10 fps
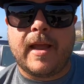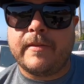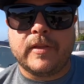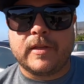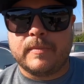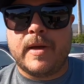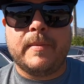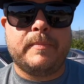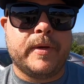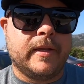I haven't looked them
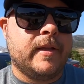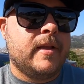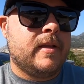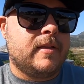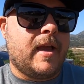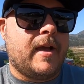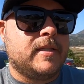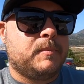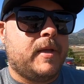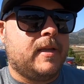up, but yeah, I
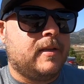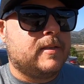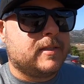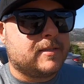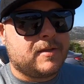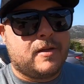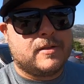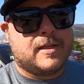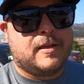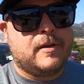spent
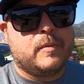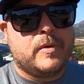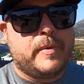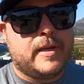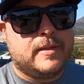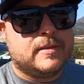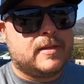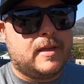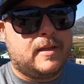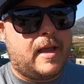$6 at the Goodwill
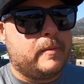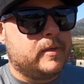bins and that